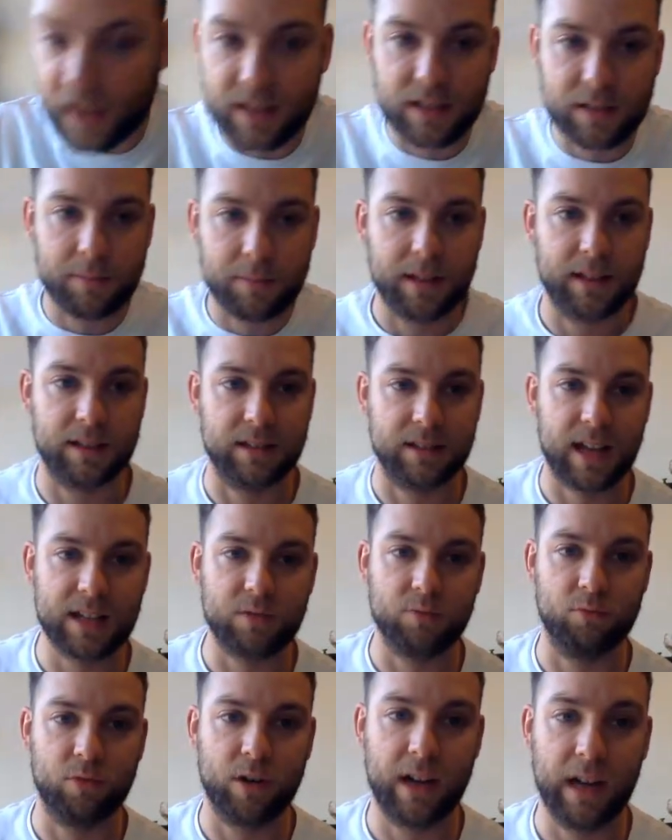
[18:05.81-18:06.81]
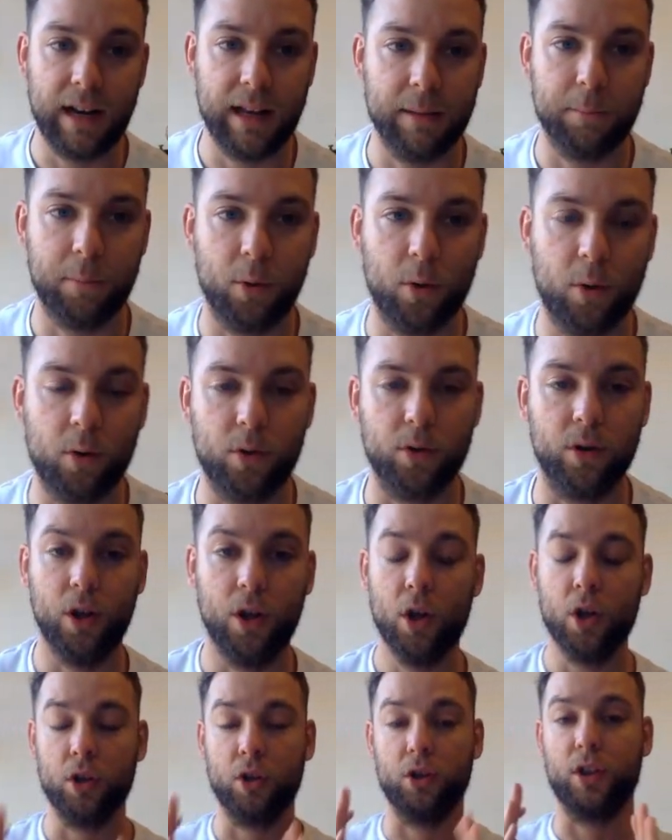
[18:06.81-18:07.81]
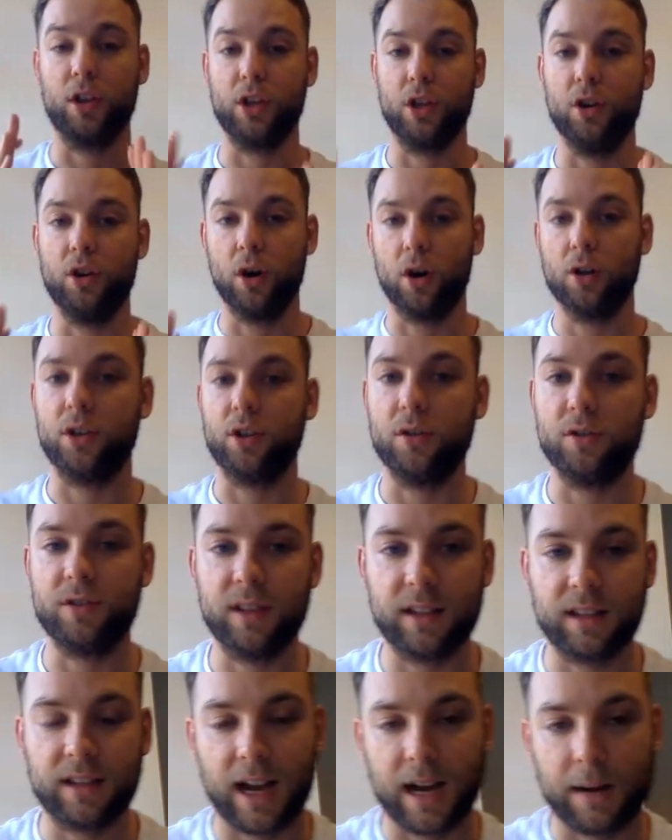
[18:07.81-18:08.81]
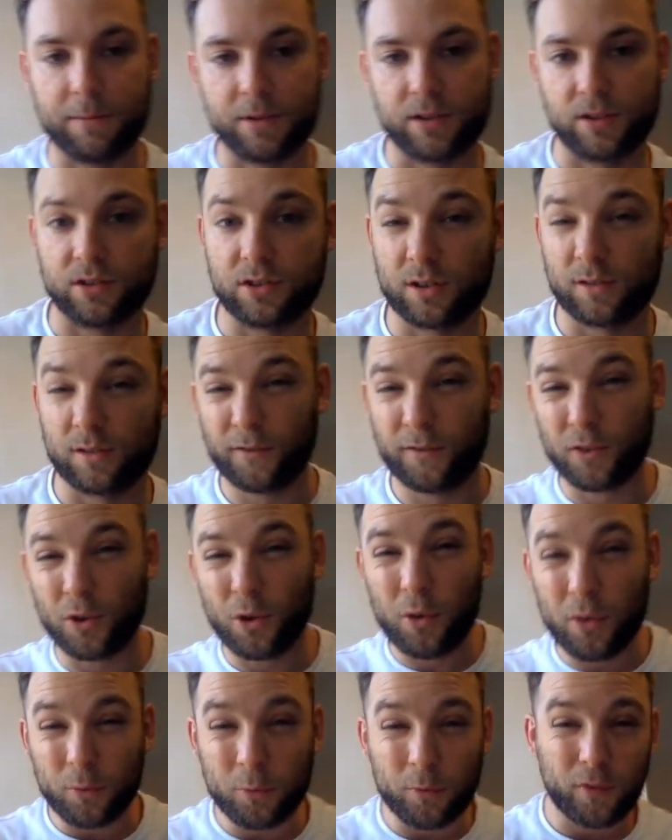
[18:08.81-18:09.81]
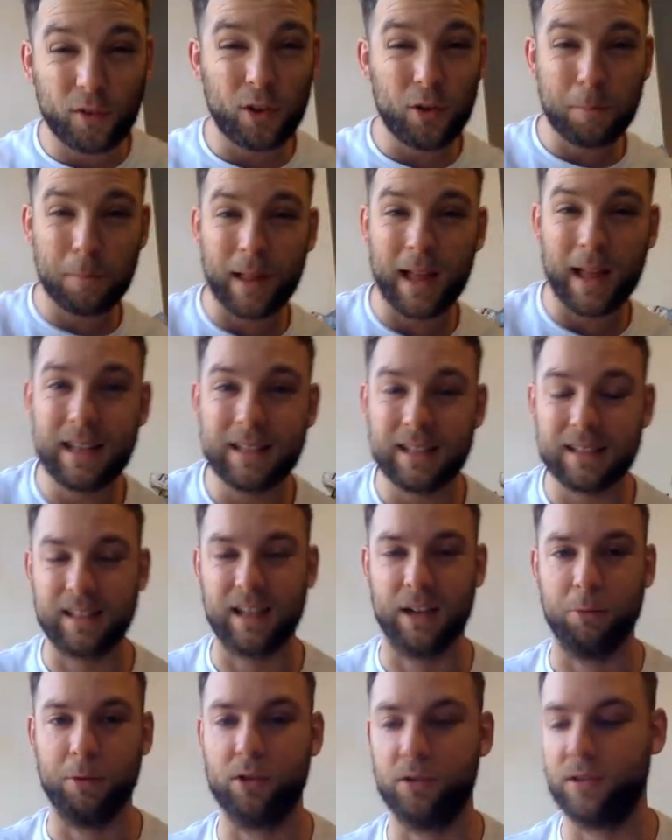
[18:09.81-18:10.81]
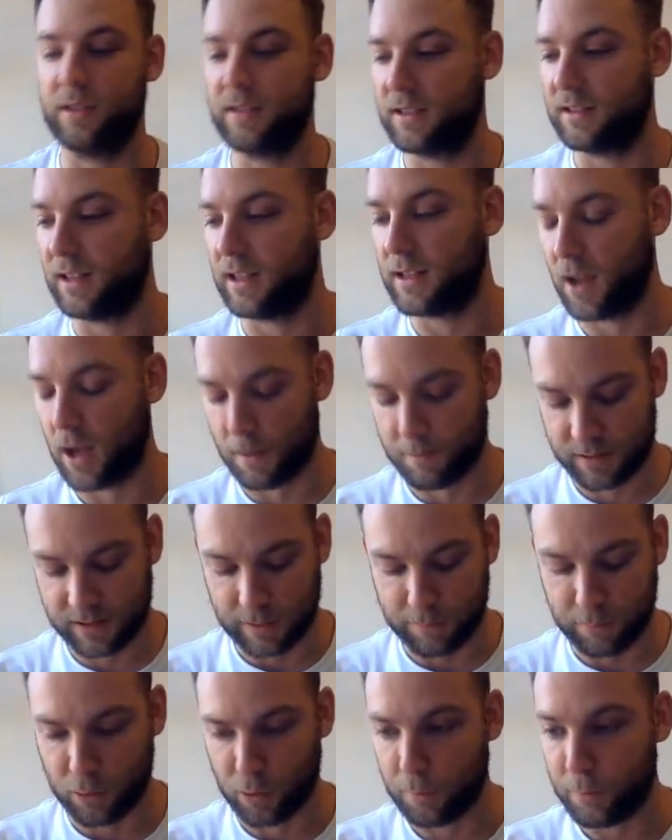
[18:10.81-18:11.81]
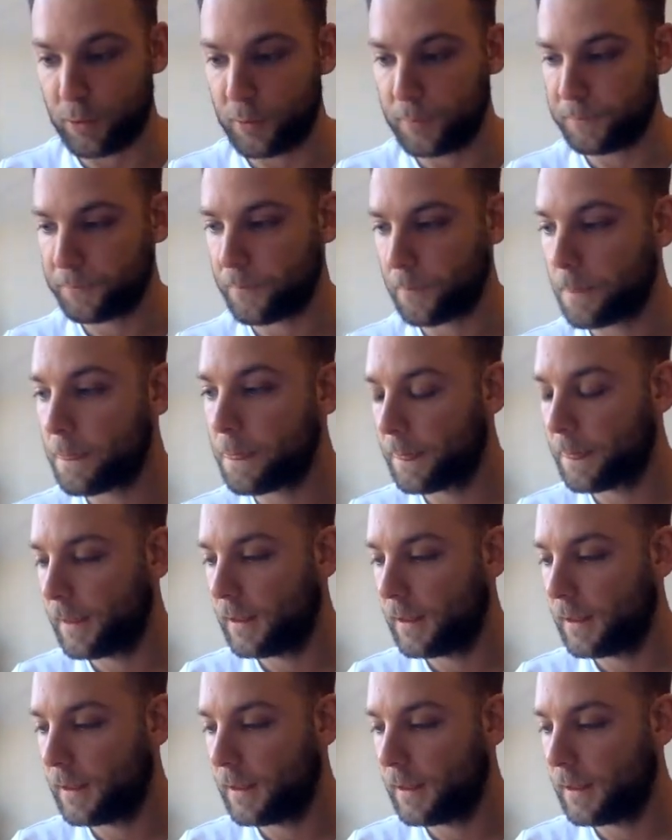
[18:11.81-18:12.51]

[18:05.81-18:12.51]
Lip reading: 4 centimeters. That's really important, that you're not using the diameter. There's a few places here we could slip up.